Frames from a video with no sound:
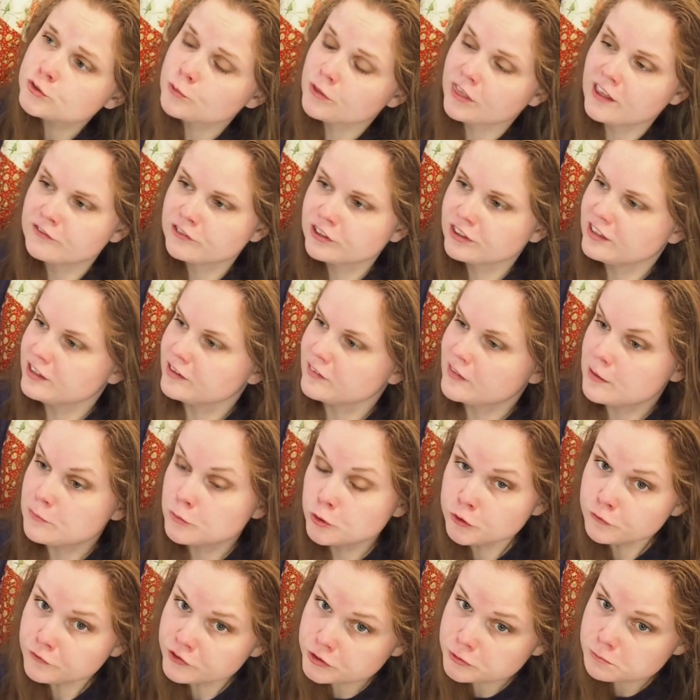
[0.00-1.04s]
with everything that
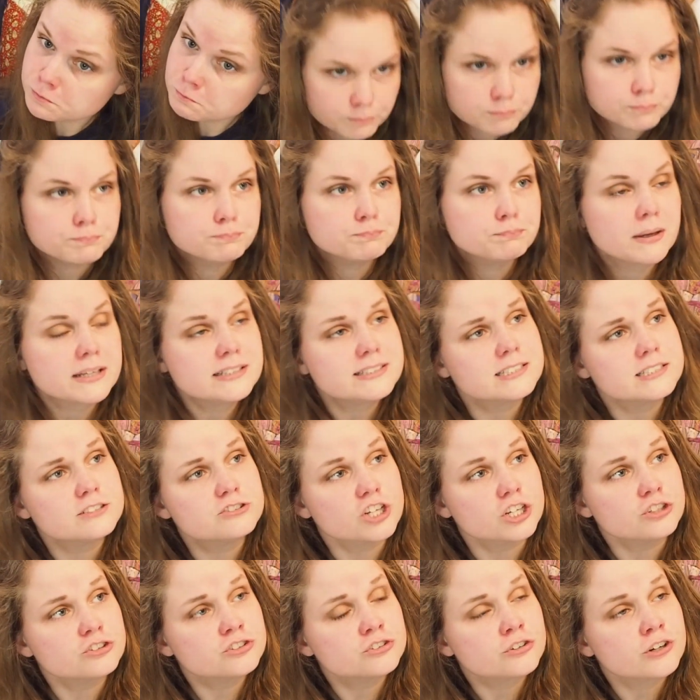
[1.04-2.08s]
moves. Betsy
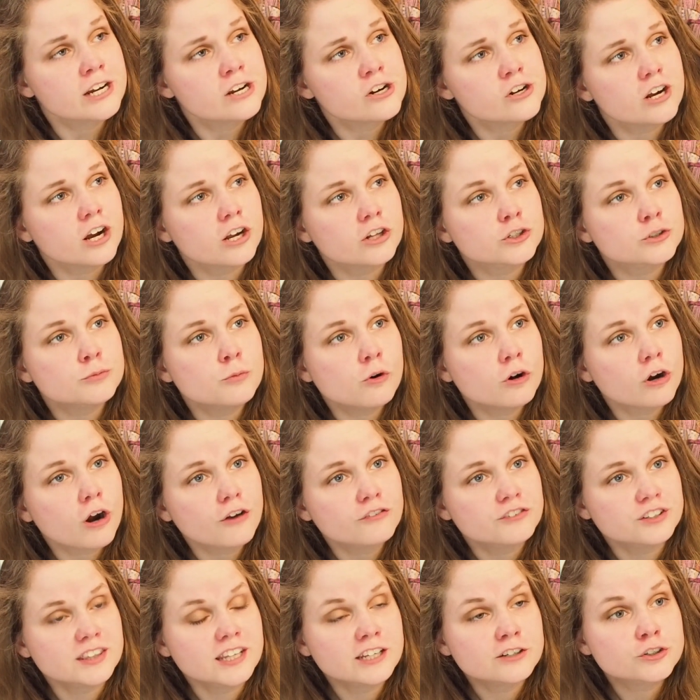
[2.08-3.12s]
changes her hair color more
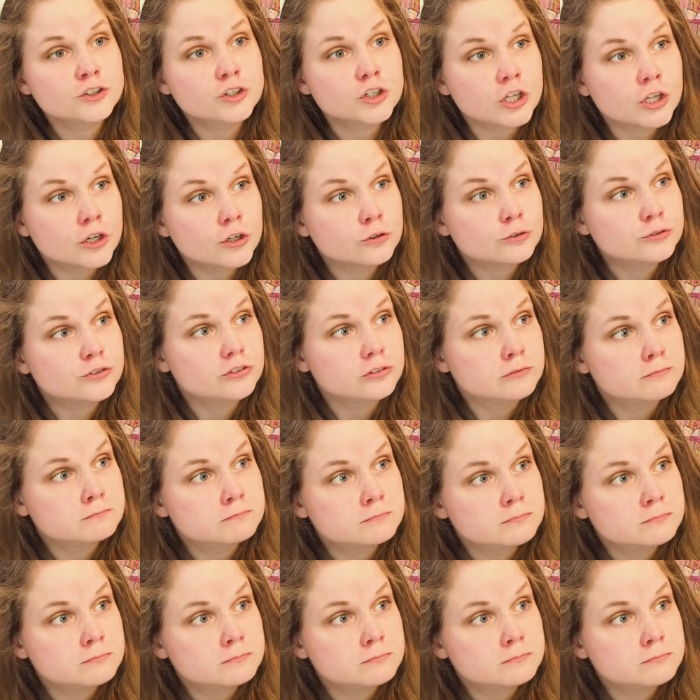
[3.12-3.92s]
often than her clothes.